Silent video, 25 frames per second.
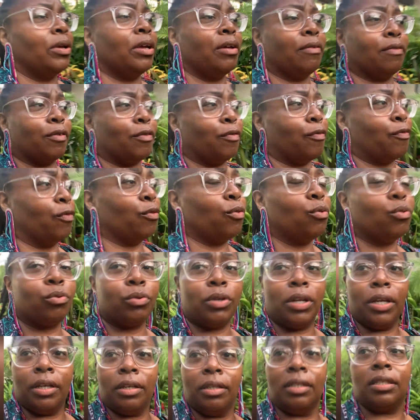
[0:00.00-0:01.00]
have a full
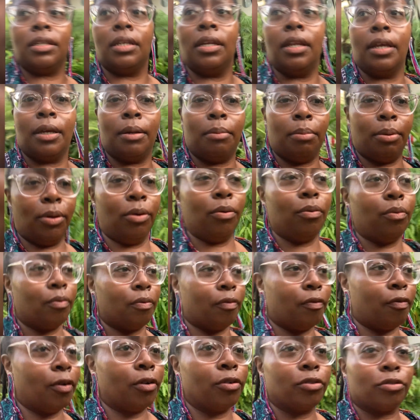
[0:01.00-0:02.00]
day today, but
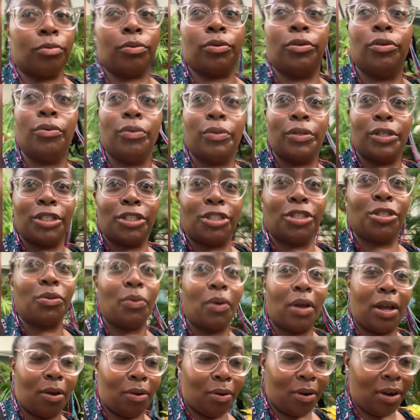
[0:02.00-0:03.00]
first we're doing a
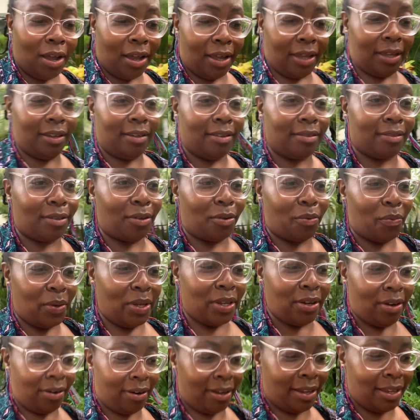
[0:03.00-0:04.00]
2-hour hike, so
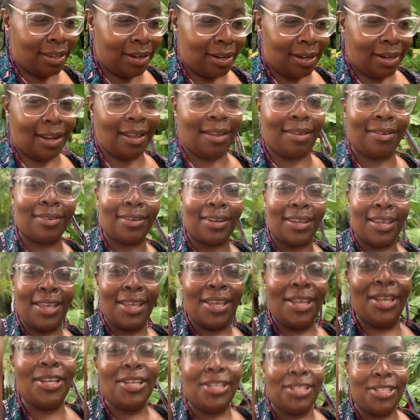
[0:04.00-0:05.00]
we are headed out
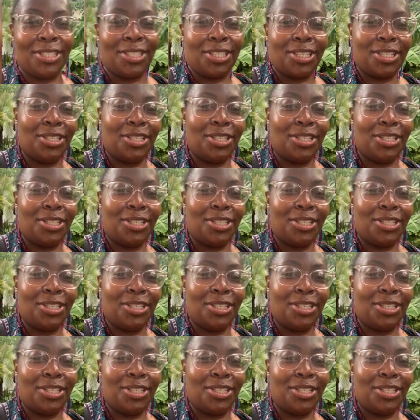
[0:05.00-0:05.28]
to